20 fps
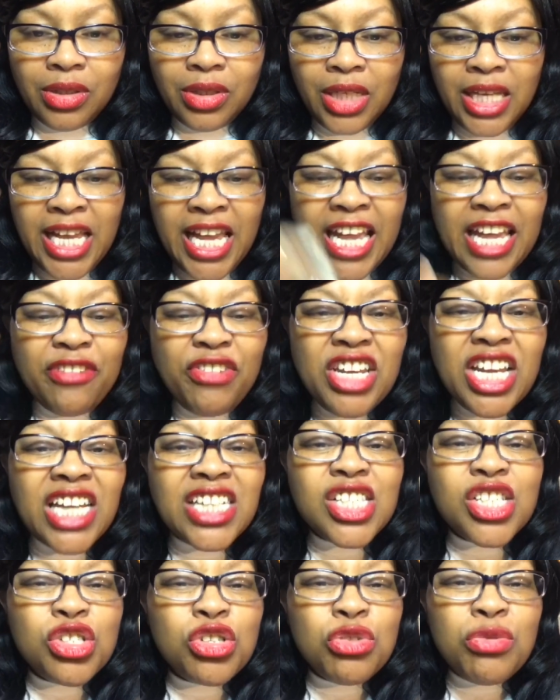If He doesn't
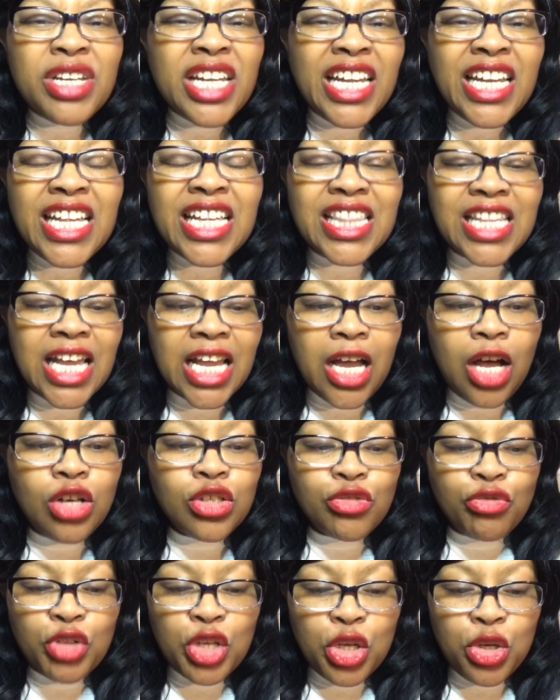do anything else for
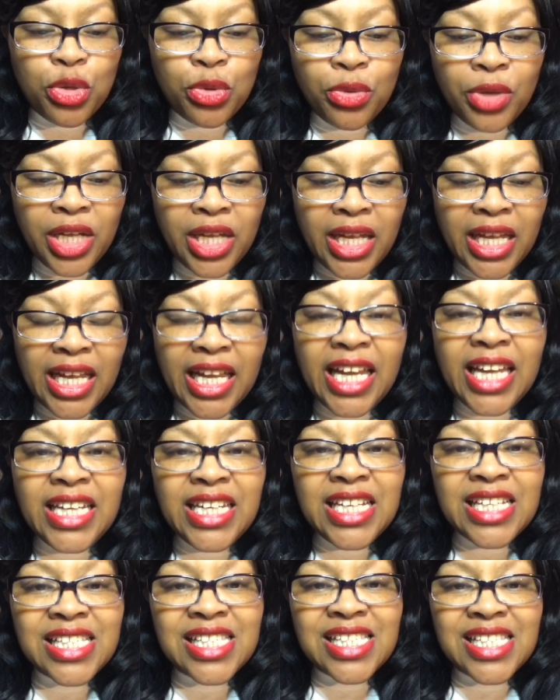you in this
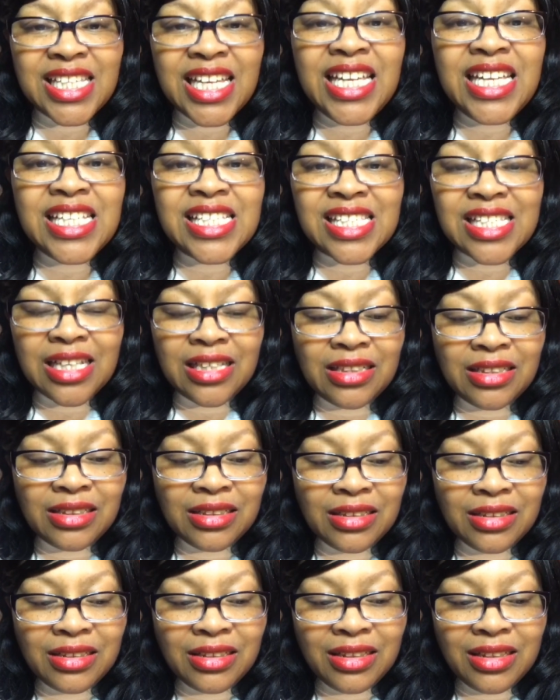season,
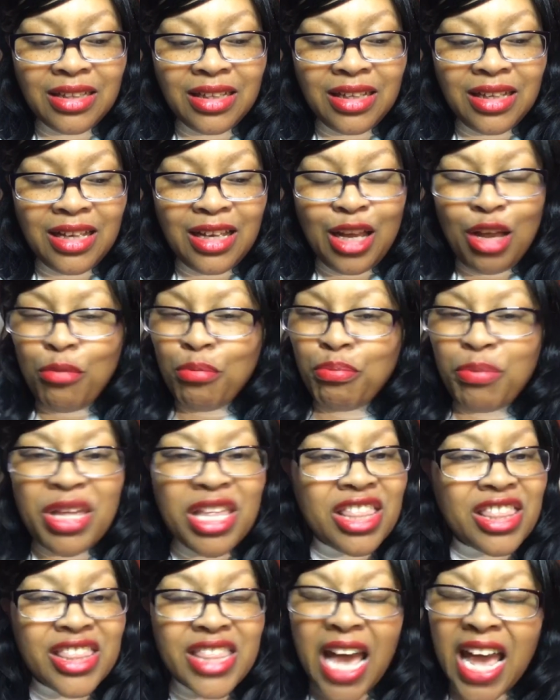be
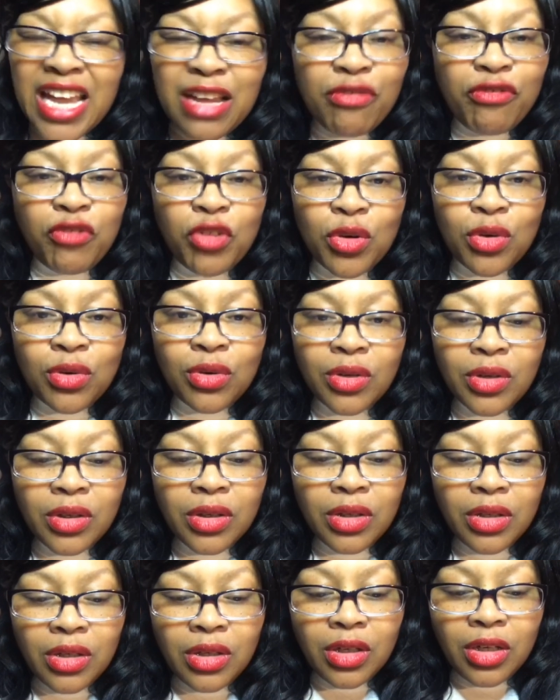thankful
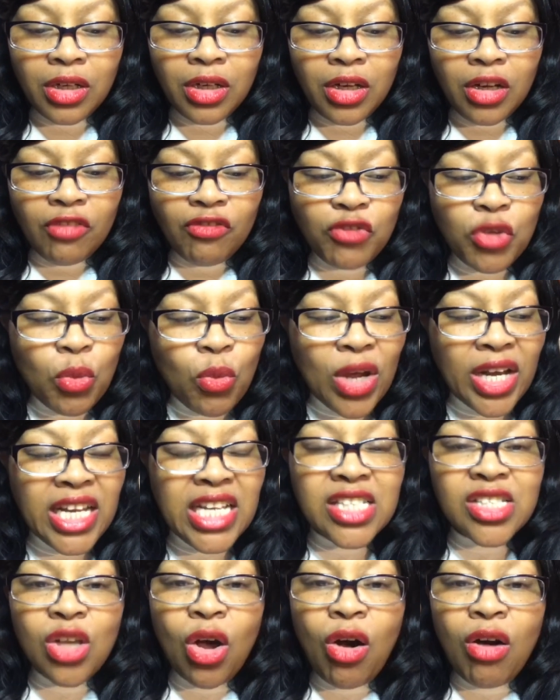for what He's
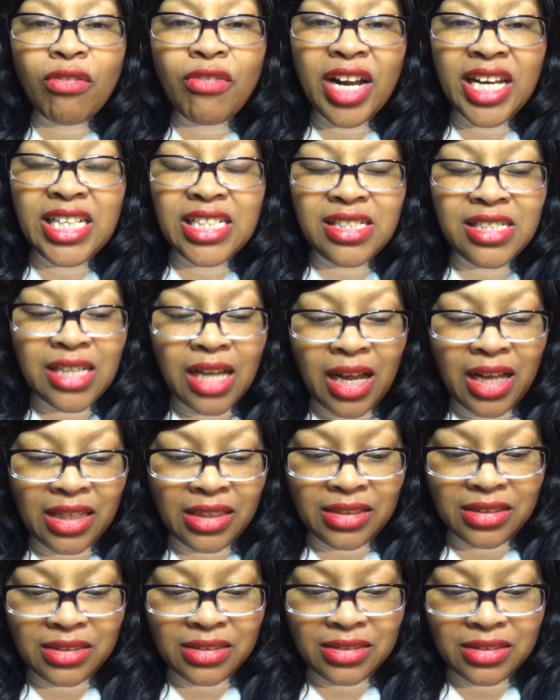already done.
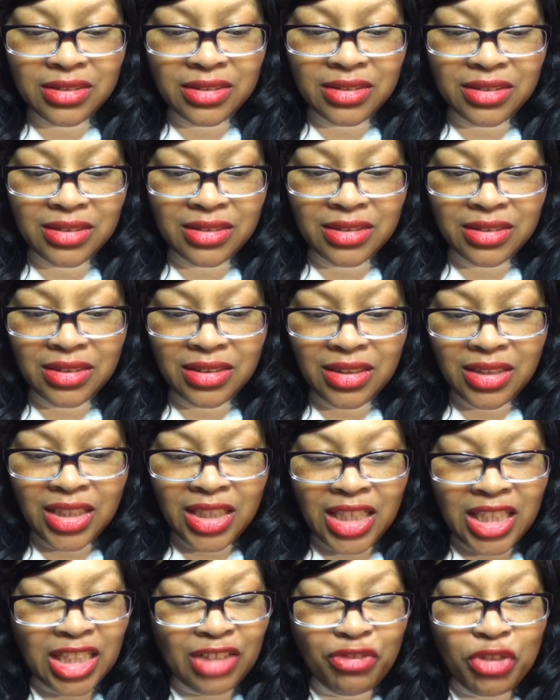
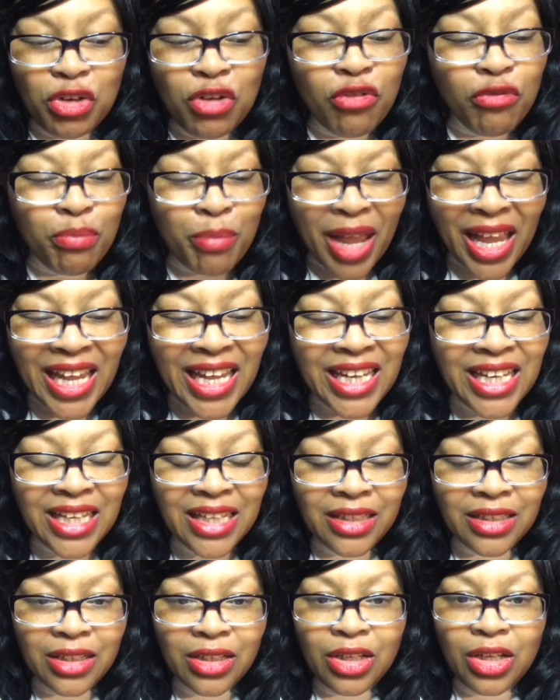If you've made it
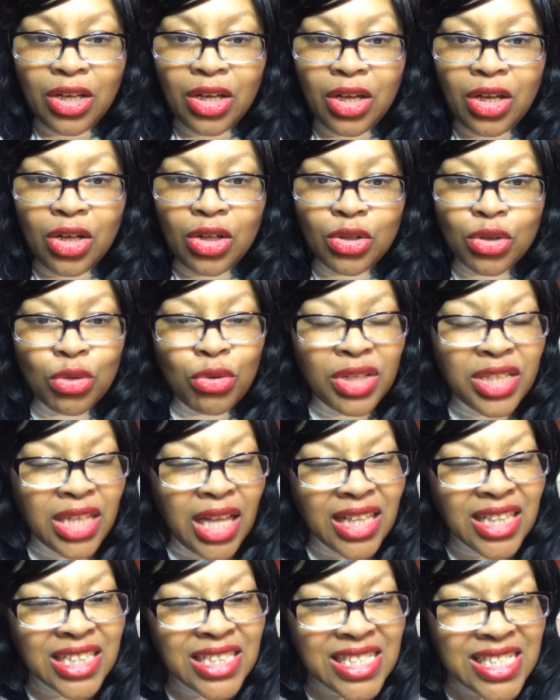through another
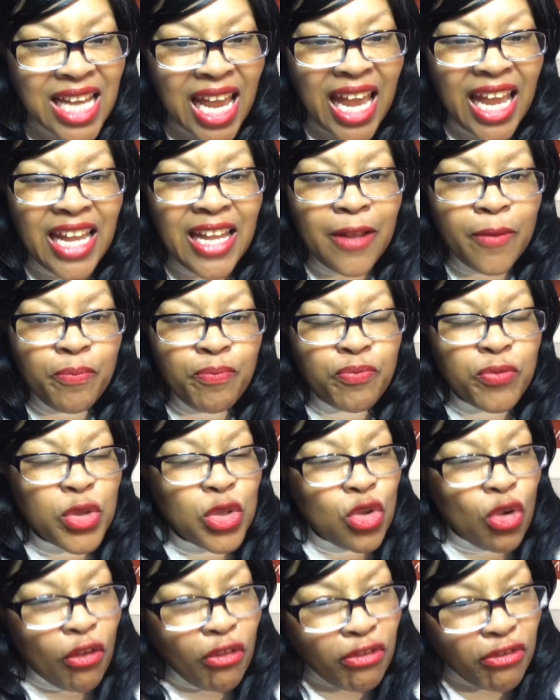day, your
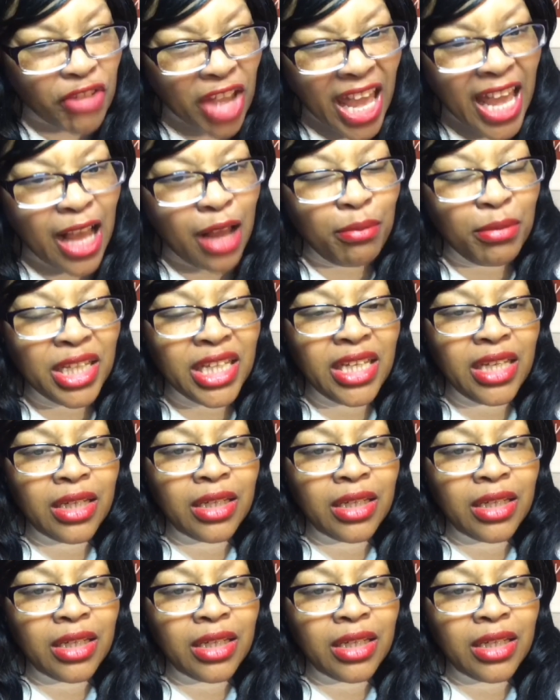family,